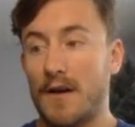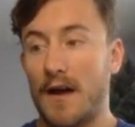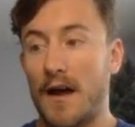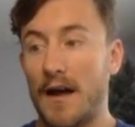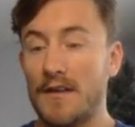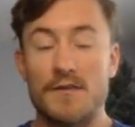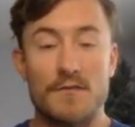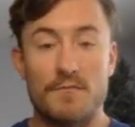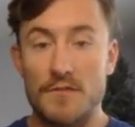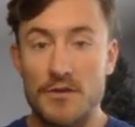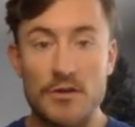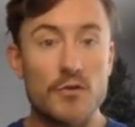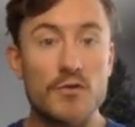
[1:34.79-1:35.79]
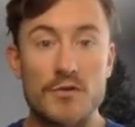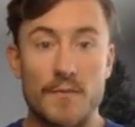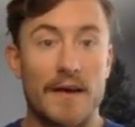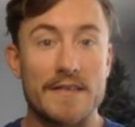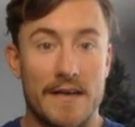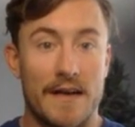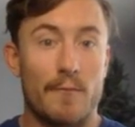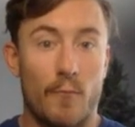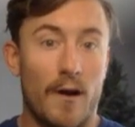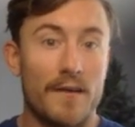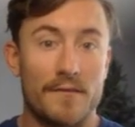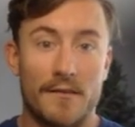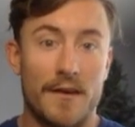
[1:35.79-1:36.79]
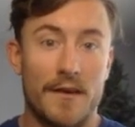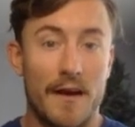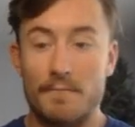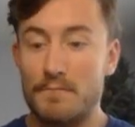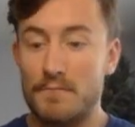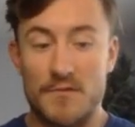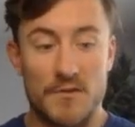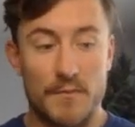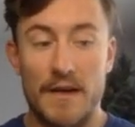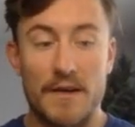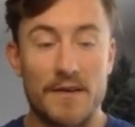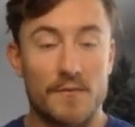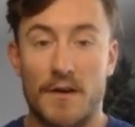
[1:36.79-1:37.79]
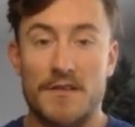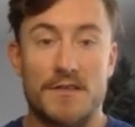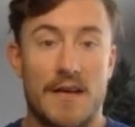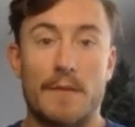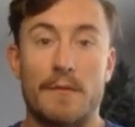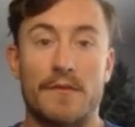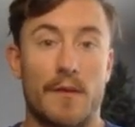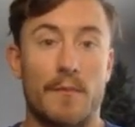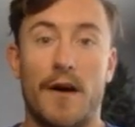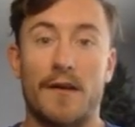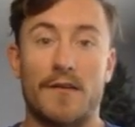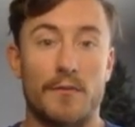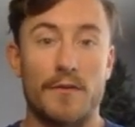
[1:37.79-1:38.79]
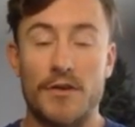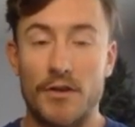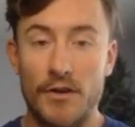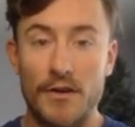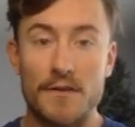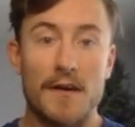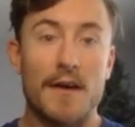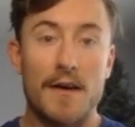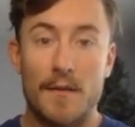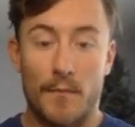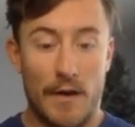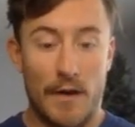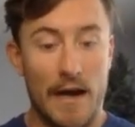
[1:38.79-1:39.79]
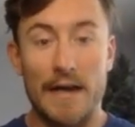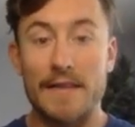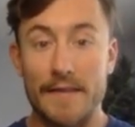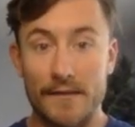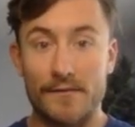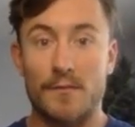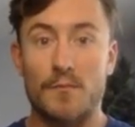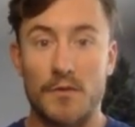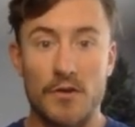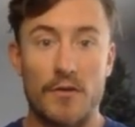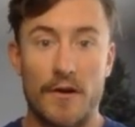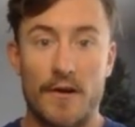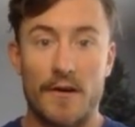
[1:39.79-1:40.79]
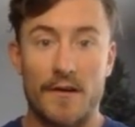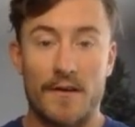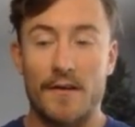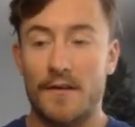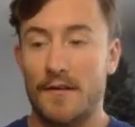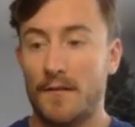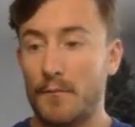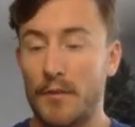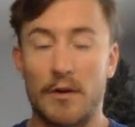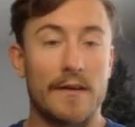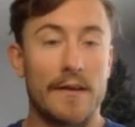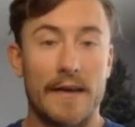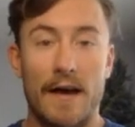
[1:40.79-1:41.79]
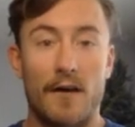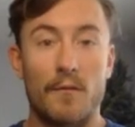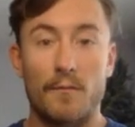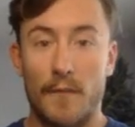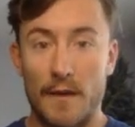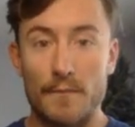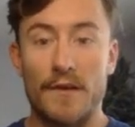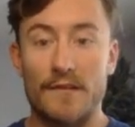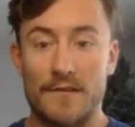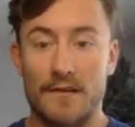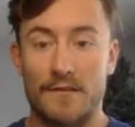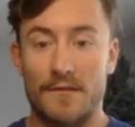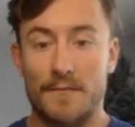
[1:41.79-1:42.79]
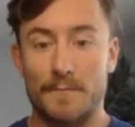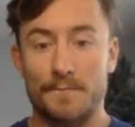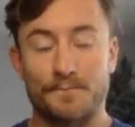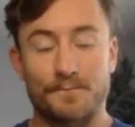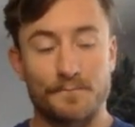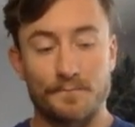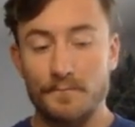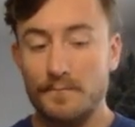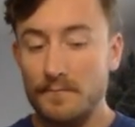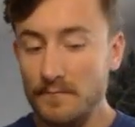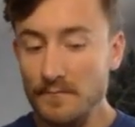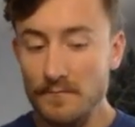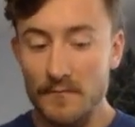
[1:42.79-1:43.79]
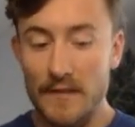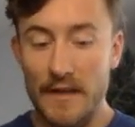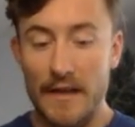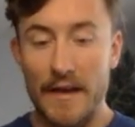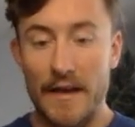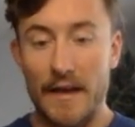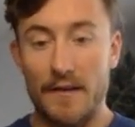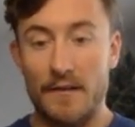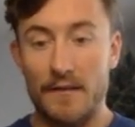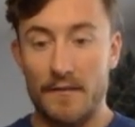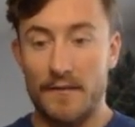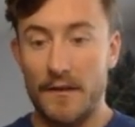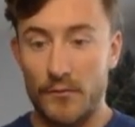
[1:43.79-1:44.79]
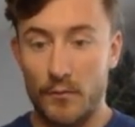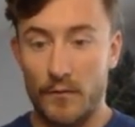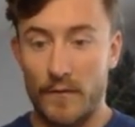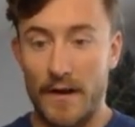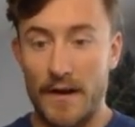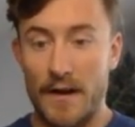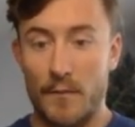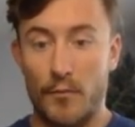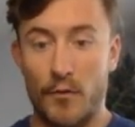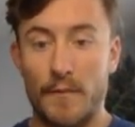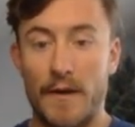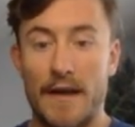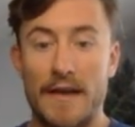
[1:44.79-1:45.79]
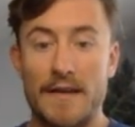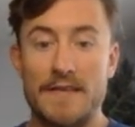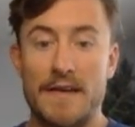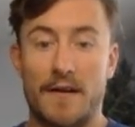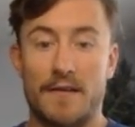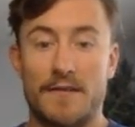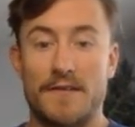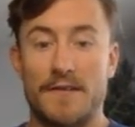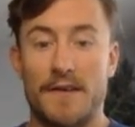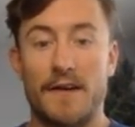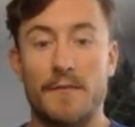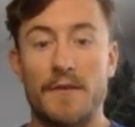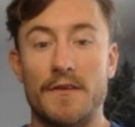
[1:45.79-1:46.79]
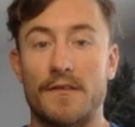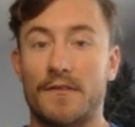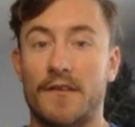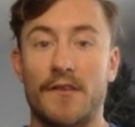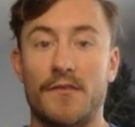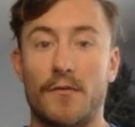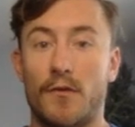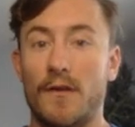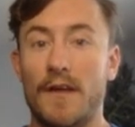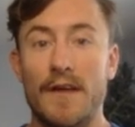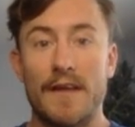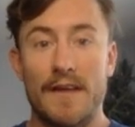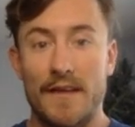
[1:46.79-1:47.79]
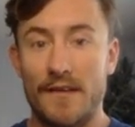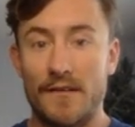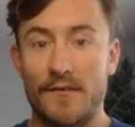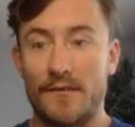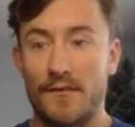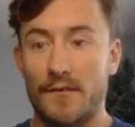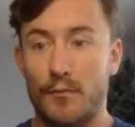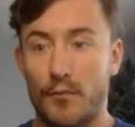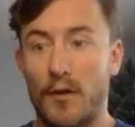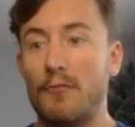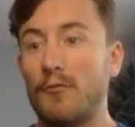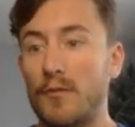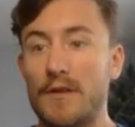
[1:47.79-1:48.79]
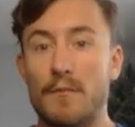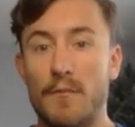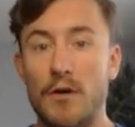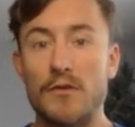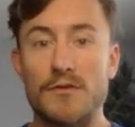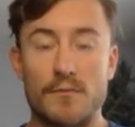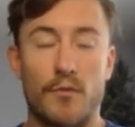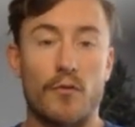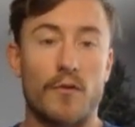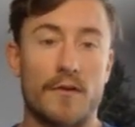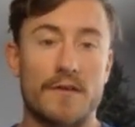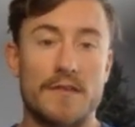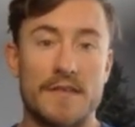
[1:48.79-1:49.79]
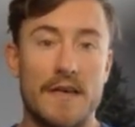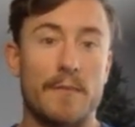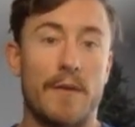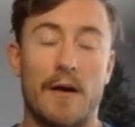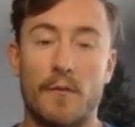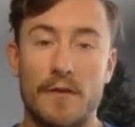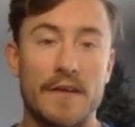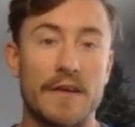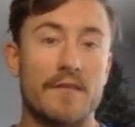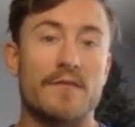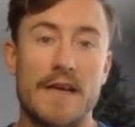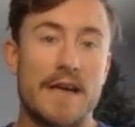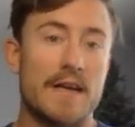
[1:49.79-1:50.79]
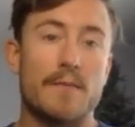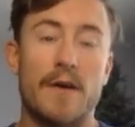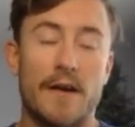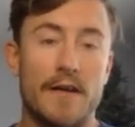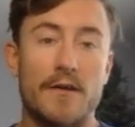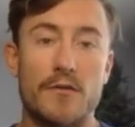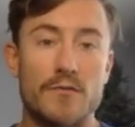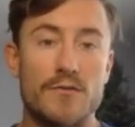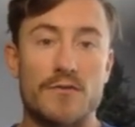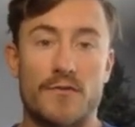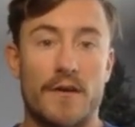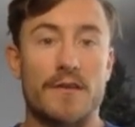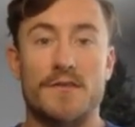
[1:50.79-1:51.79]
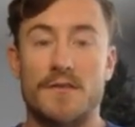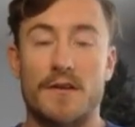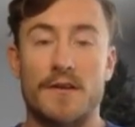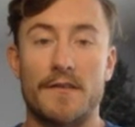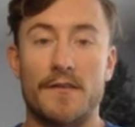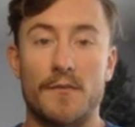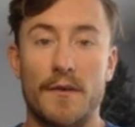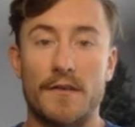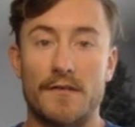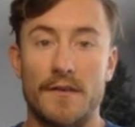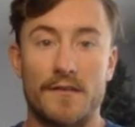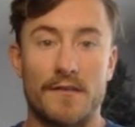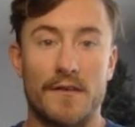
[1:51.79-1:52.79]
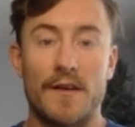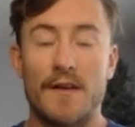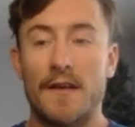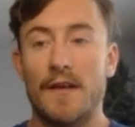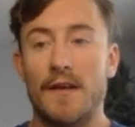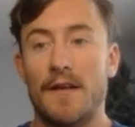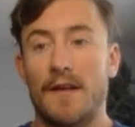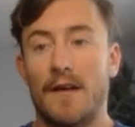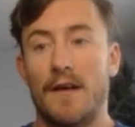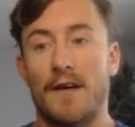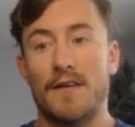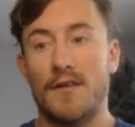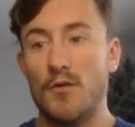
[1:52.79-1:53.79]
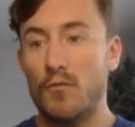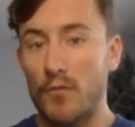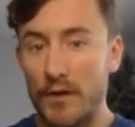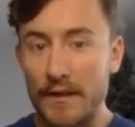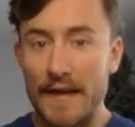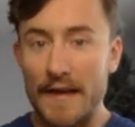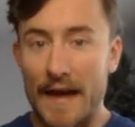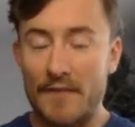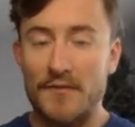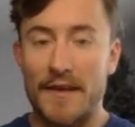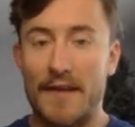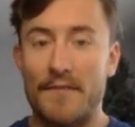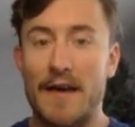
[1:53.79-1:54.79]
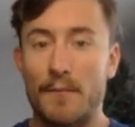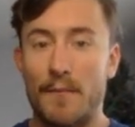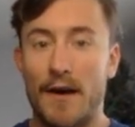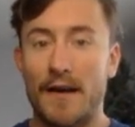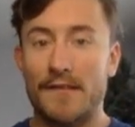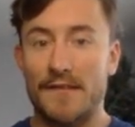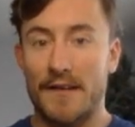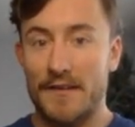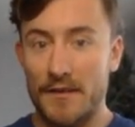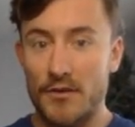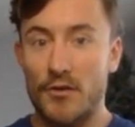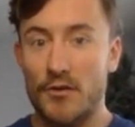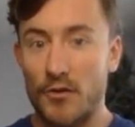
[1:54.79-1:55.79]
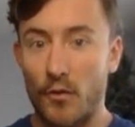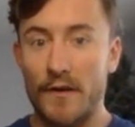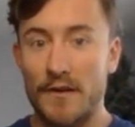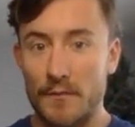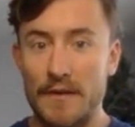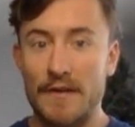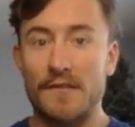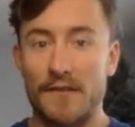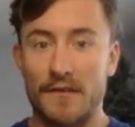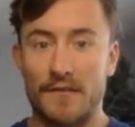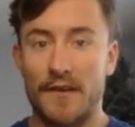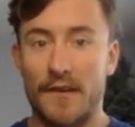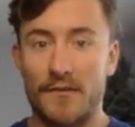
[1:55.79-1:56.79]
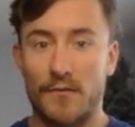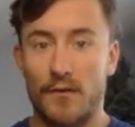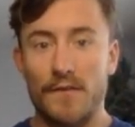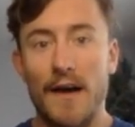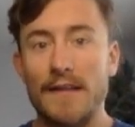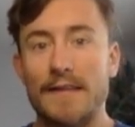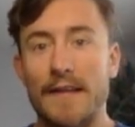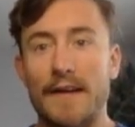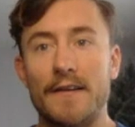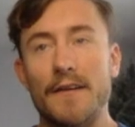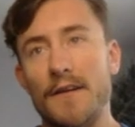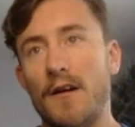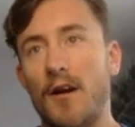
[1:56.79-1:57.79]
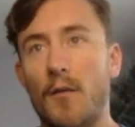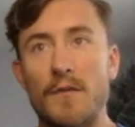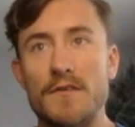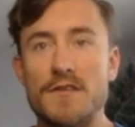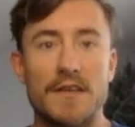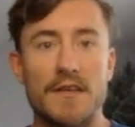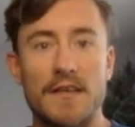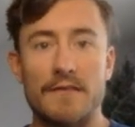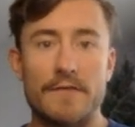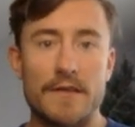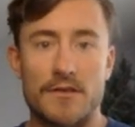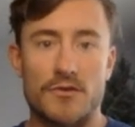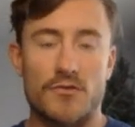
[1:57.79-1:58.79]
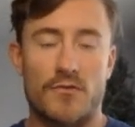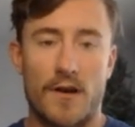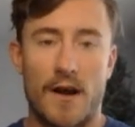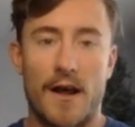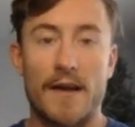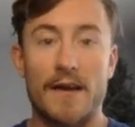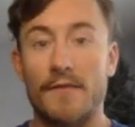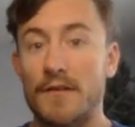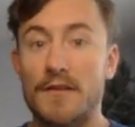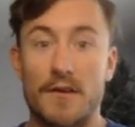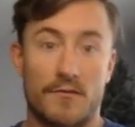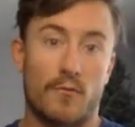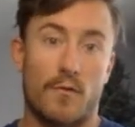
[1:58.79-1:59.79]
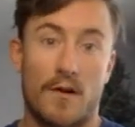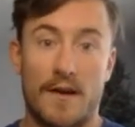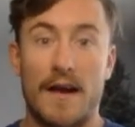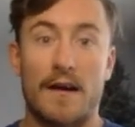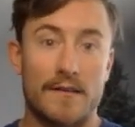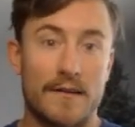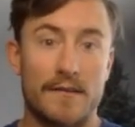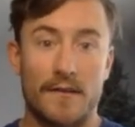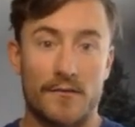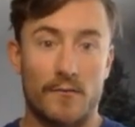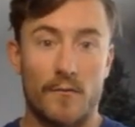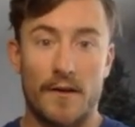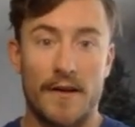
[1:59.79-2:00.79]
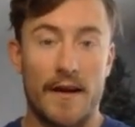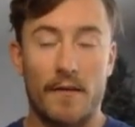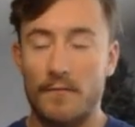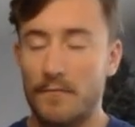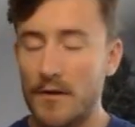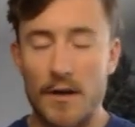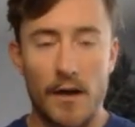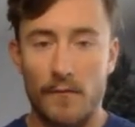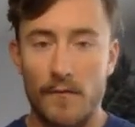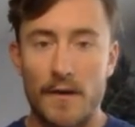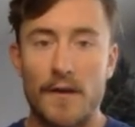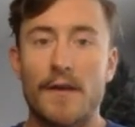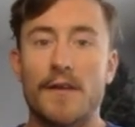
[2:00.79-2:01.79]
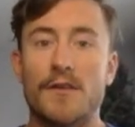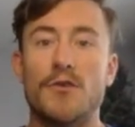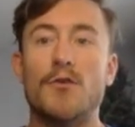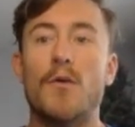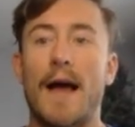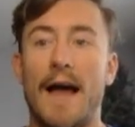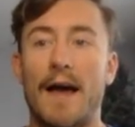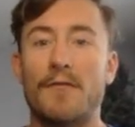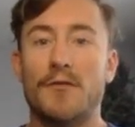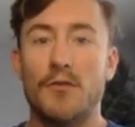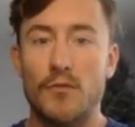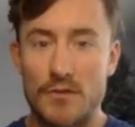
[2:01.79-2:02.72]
I used my time wisely. I spent as much time as I possibly could behind this computer building out my business. And this one right here, putting my head down and deciding to be successful, is probably the most important tip I would give to anybody who's trying to start in this business. You really have to have that mindset that you're going to be successful. Not that, I'm just going to give this a try, and if it doesn't work out, then it doesn't work out. No, you have to